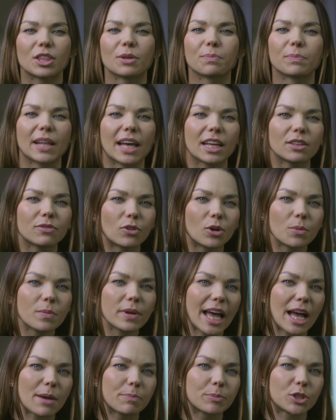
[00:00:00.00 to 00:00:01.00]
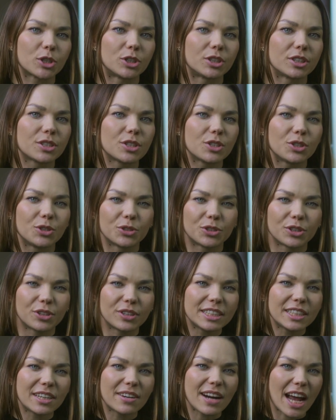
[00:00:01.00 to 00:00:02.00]
The platform captures user
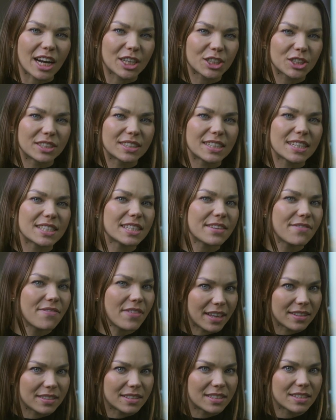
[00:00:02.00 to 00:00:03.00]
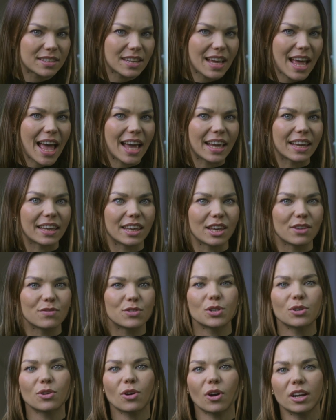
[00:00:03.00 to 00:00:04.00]
interactions as events and
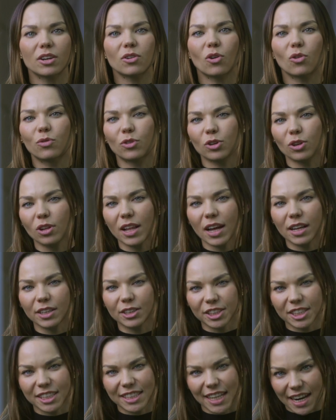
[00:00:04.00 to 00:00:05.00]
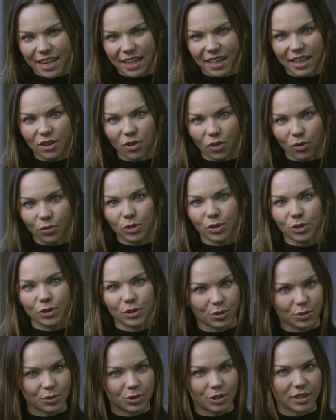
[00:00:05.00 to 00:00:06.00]
gives you an overall understanding of your
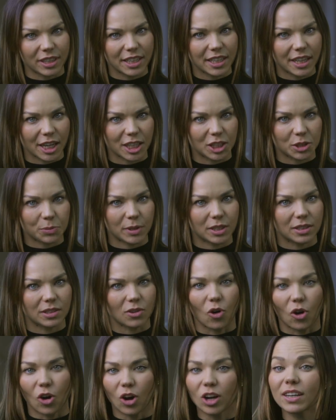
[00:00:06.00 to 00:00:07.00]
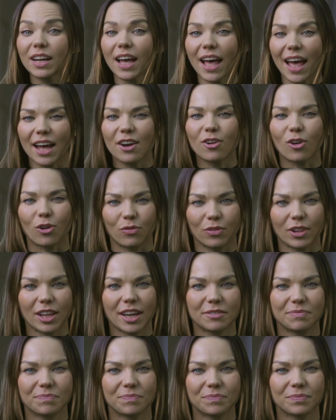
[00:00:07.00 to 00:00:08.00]
user engagement on and
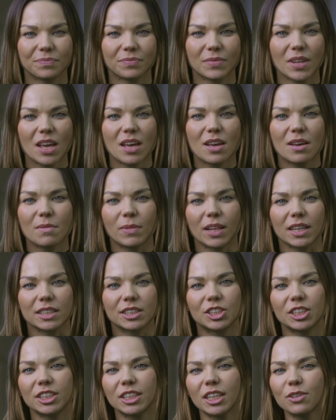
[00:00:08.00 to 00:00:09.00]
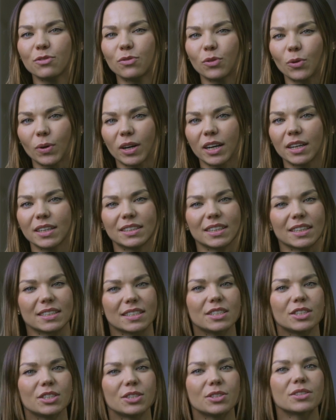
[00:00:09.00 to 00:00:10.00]
offline. Plus, GA4
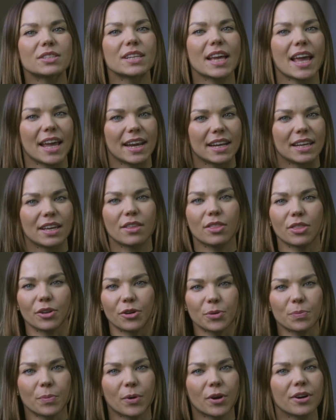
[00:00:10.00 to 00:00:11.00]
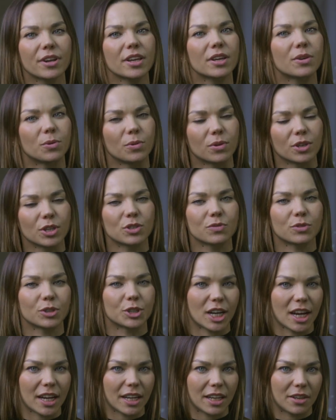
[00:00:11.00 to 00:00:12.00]
doesn't use any third-party cookies for
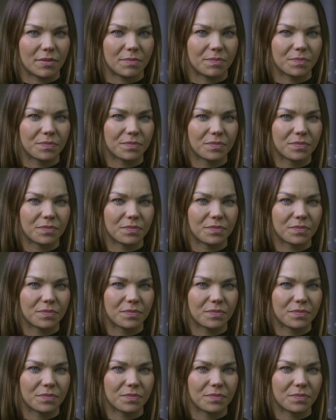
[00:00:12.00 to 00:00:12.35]
tracking.